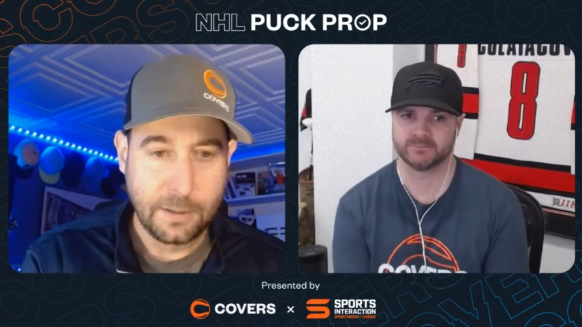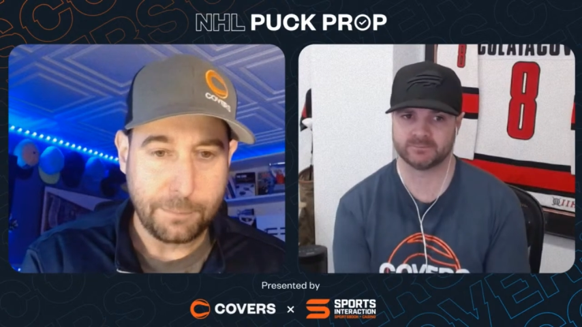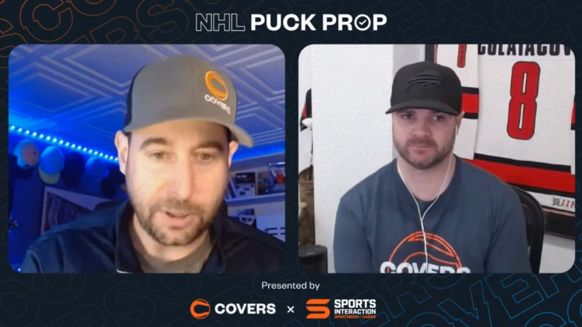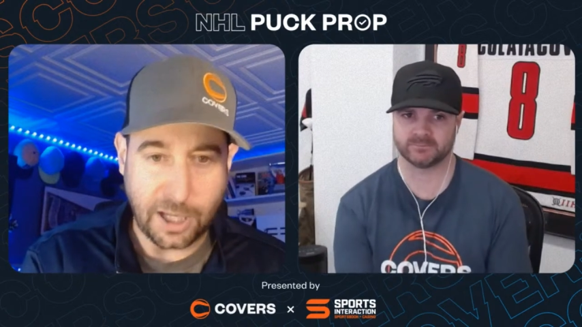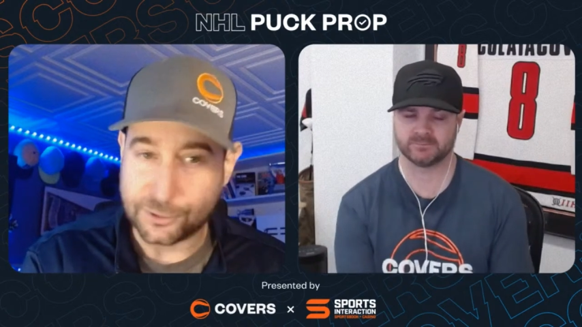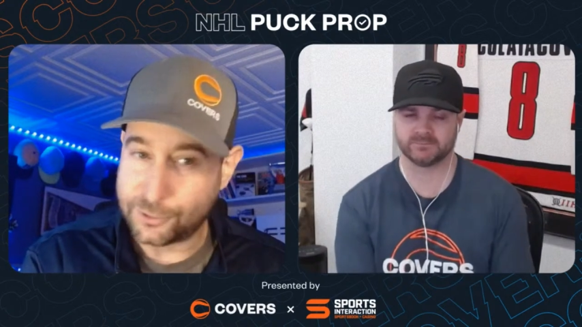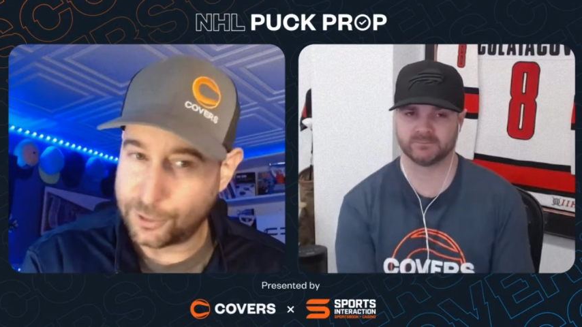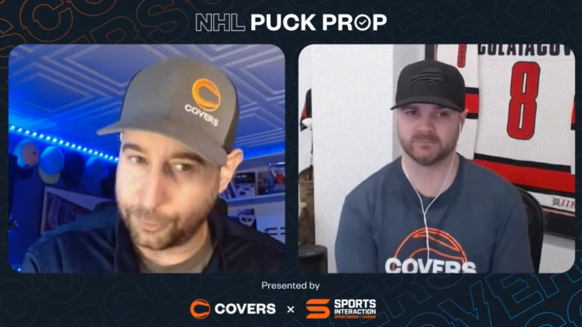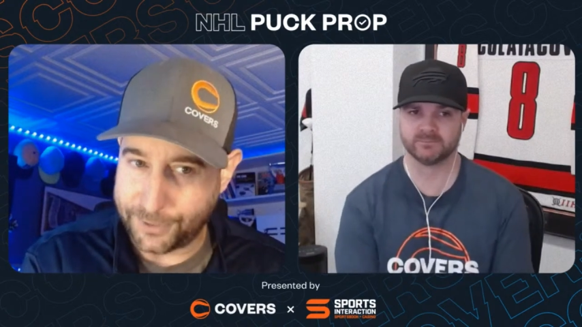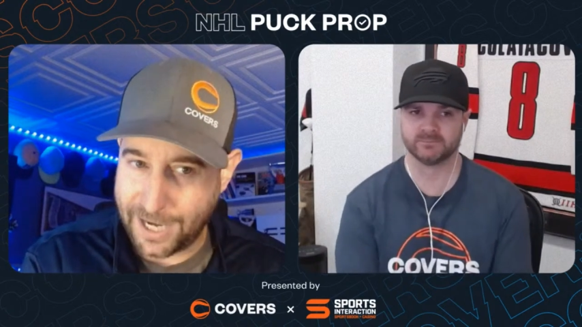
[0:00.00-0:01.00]
Speaker 1: plus
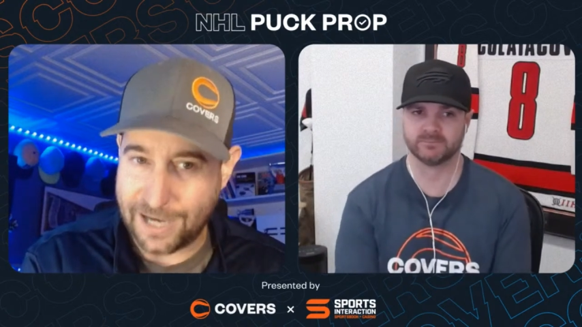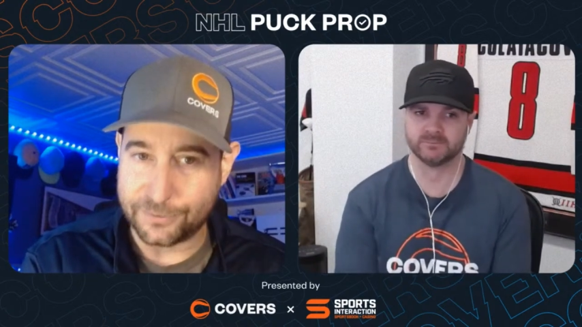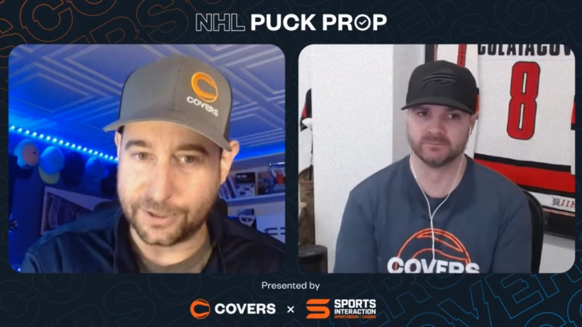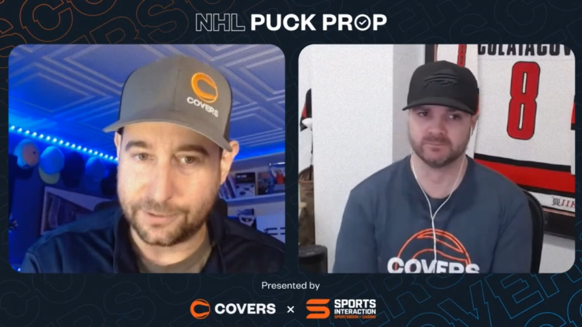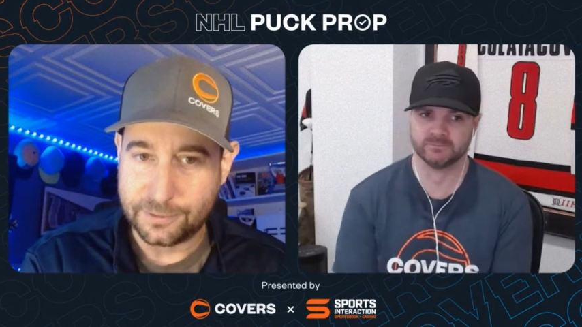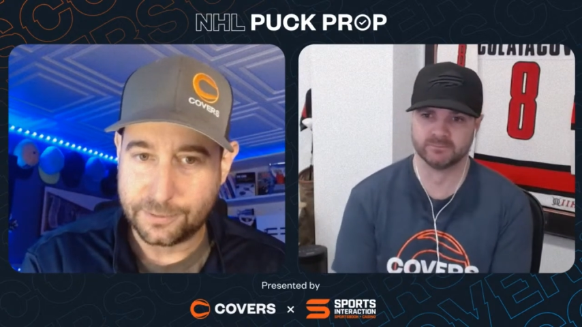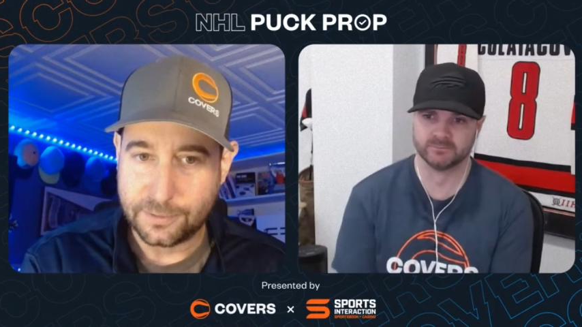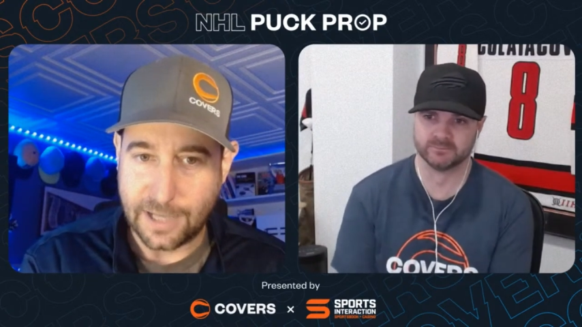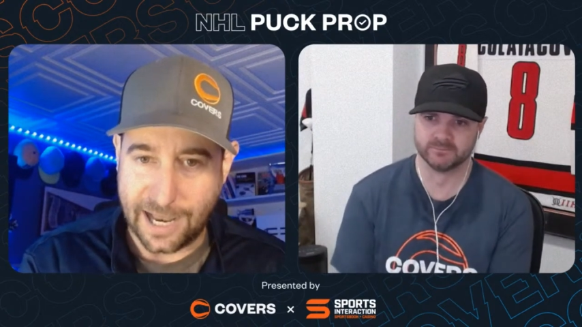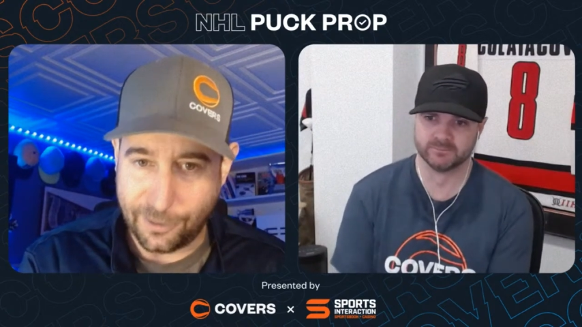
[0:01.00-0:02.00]
two thousand
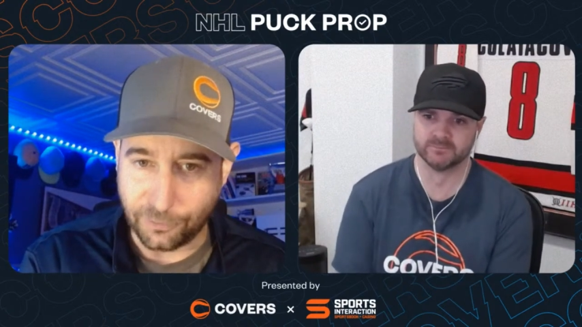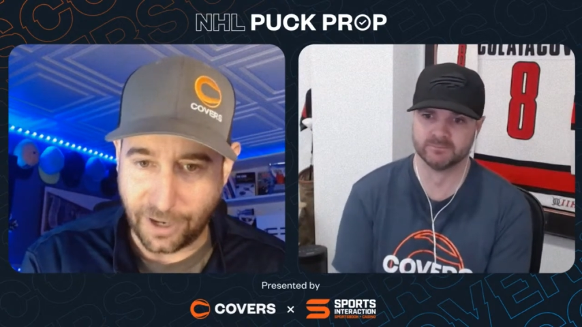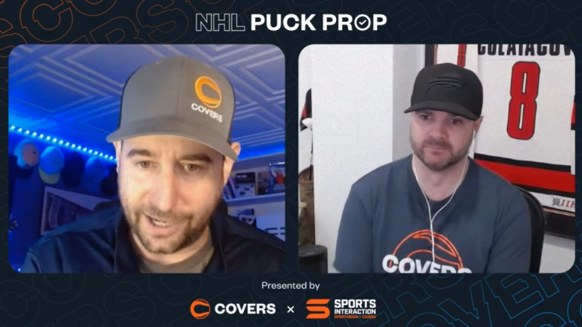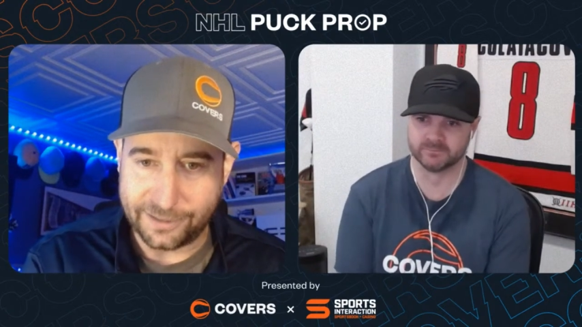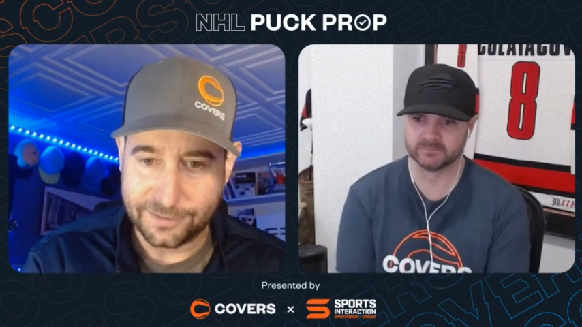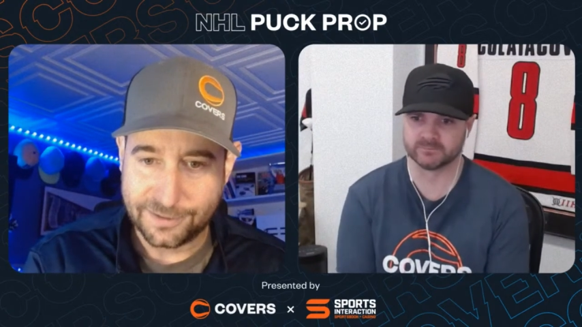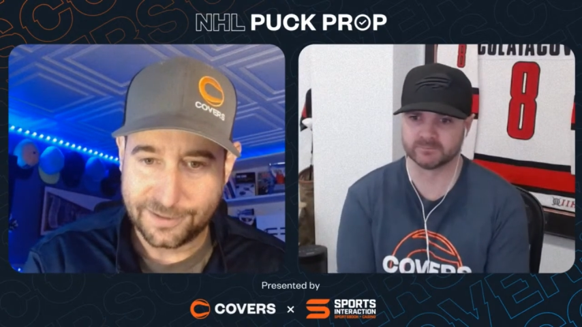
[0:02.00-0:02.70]
outright.